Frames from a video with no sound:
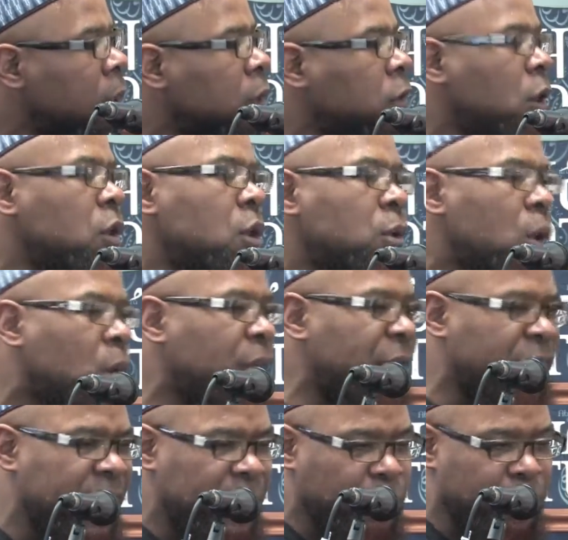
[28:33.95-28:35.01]
Do you know that
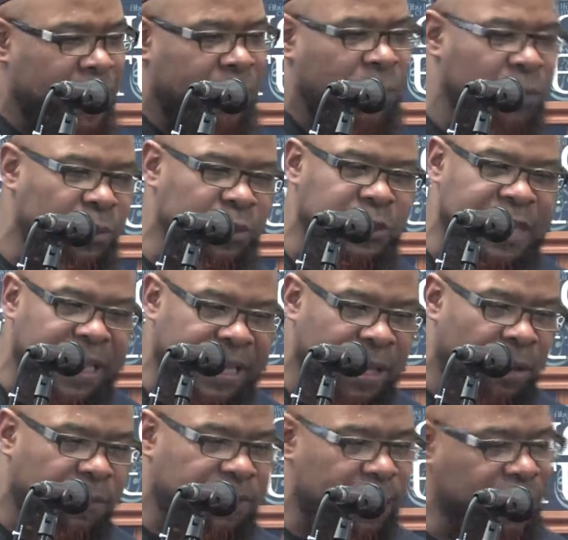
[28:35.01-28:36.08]
these people used
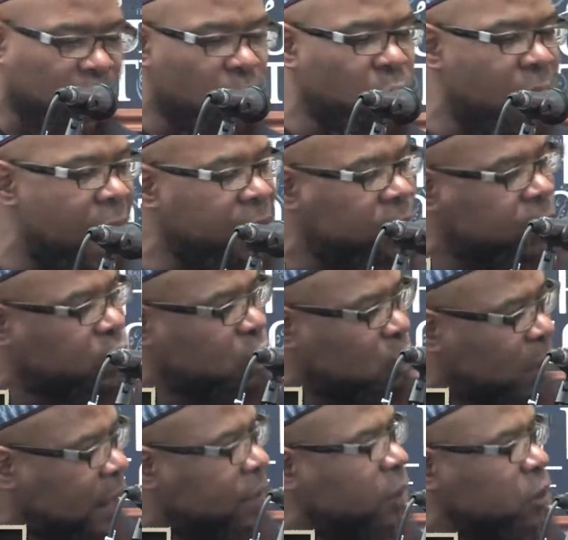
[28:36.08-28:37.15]
Dalil from the Quran and the
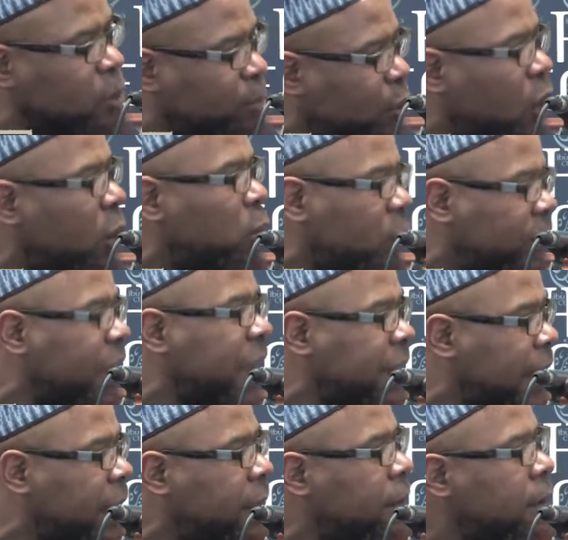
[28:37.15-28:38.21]
Sunnah to support what they
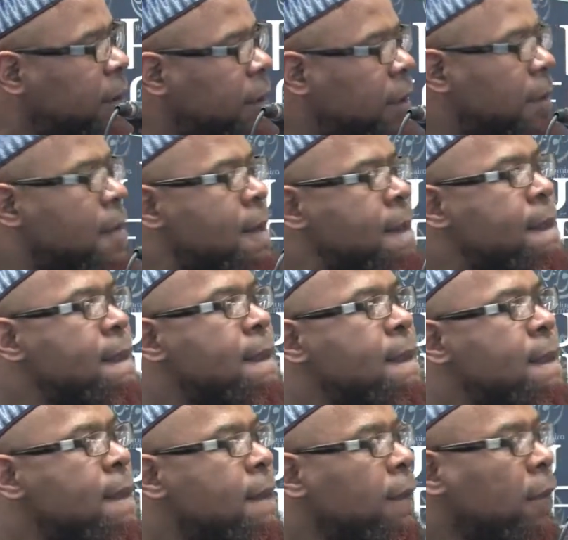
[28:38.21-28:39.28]
did?
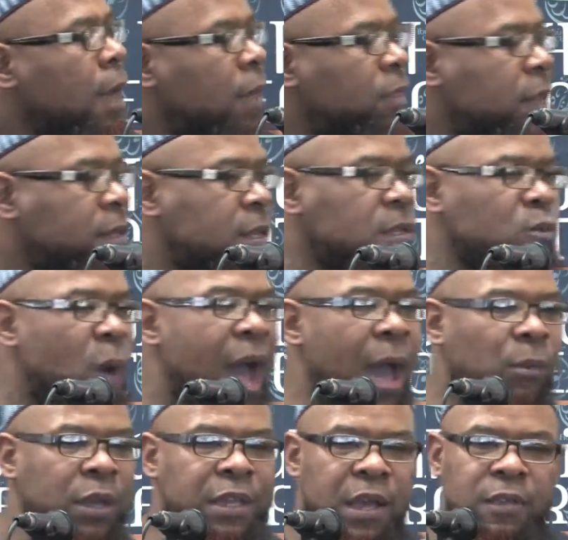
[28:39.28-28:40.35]
And this is why our
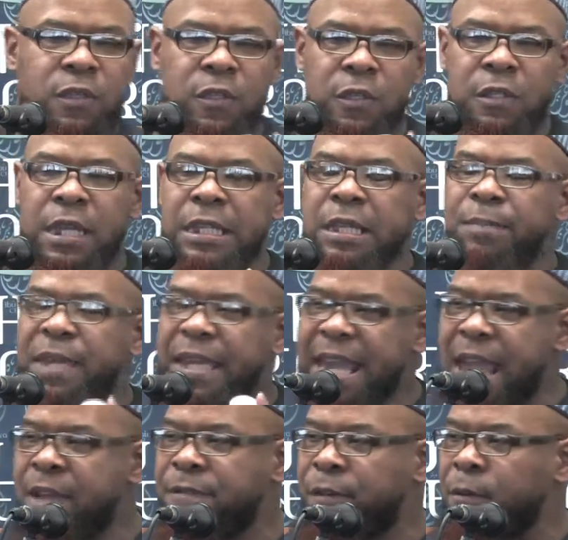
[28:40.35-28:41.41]
youngsters need to be
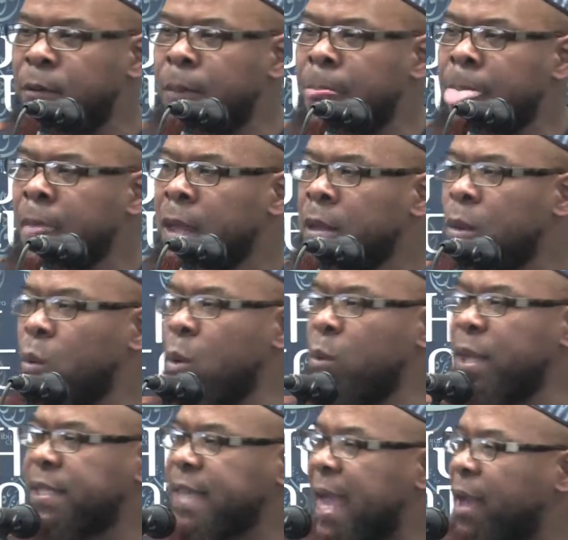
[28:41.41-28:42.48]
careful. When we
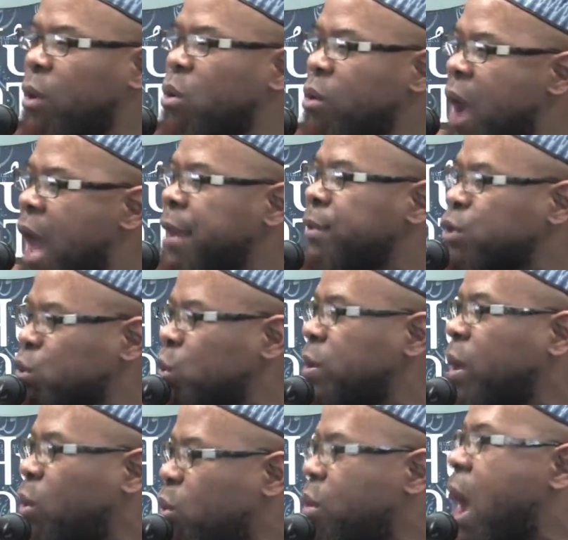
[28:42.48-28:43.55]
say Quran and Sunnah,
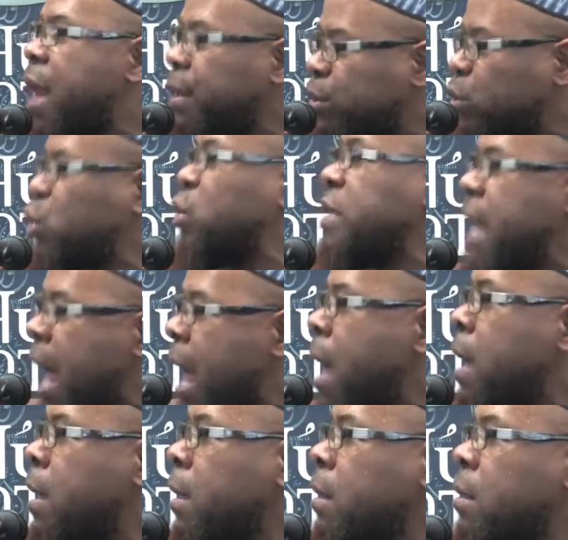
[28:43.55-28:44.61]
Quran and Sunnah,
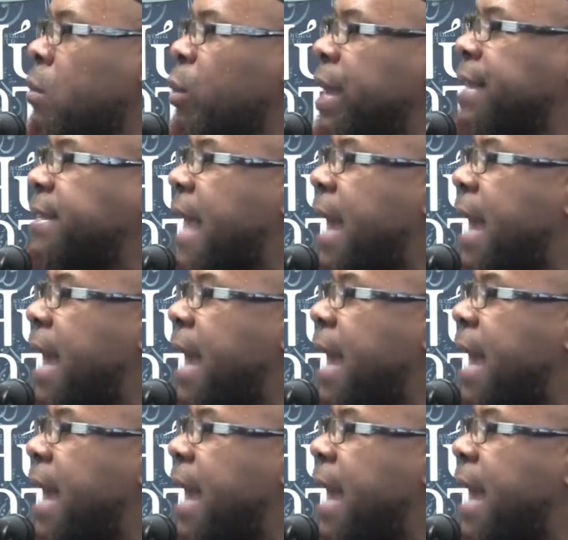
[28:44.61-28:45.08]
we say